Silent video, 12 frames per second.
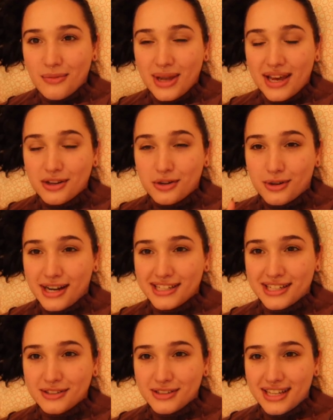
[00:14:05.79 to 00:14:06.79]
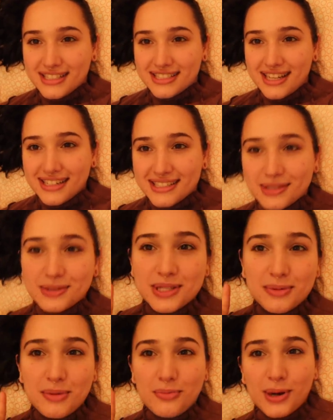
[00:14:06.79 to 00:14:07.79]
We had a great dinner last night, so it's
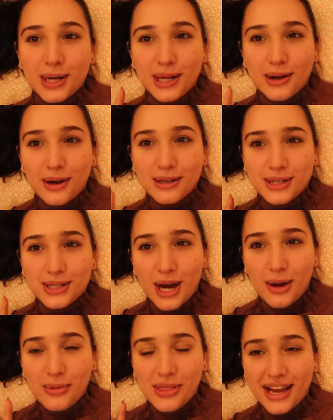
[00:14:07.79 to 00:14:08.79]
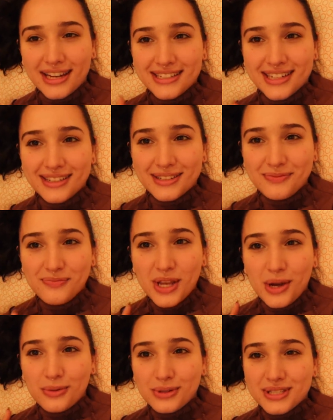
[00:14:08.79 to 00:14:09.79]
gonna be pretty hard to top that dinner.
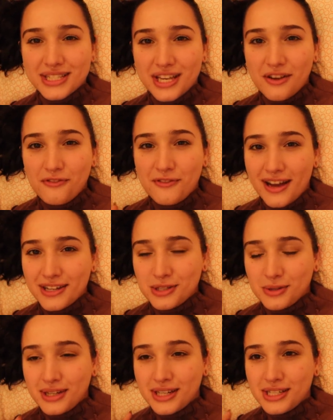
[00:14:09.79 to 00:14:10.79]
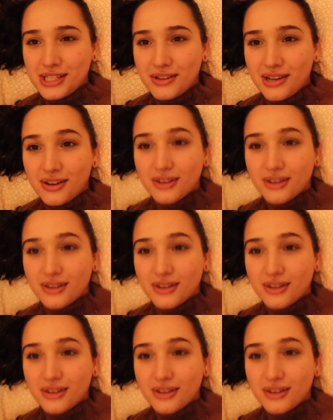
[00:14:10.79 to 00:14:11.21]
We'll see if Fat Choi can do it.